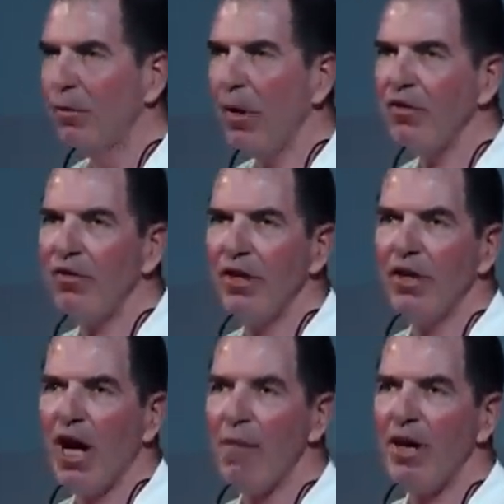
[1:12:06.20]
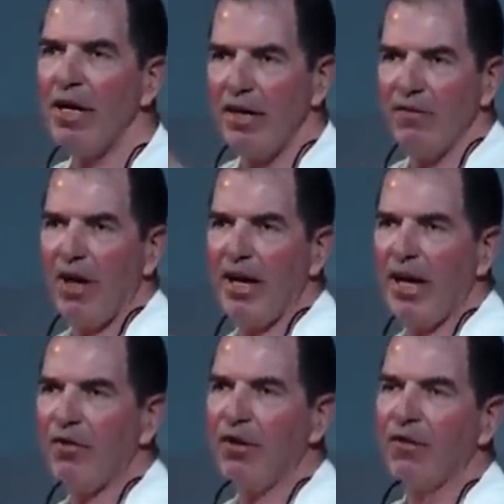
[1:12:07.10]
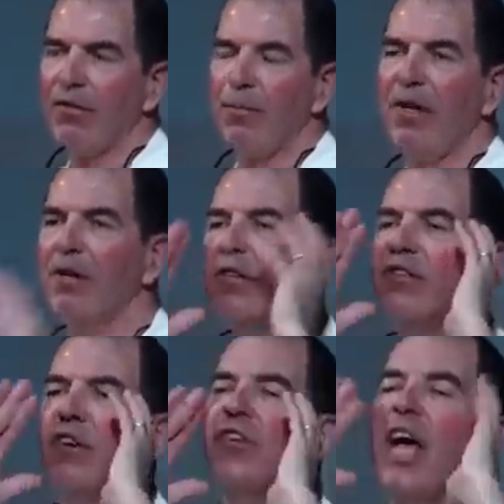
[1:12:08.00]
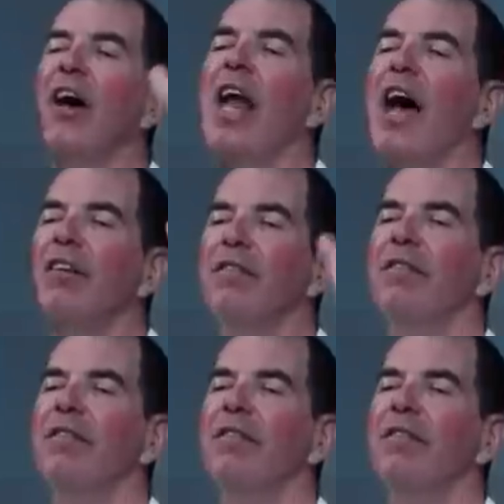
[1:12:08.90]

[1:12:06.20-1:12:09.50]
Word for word: Question, comment, insight? Yes, sir. Just yell it out.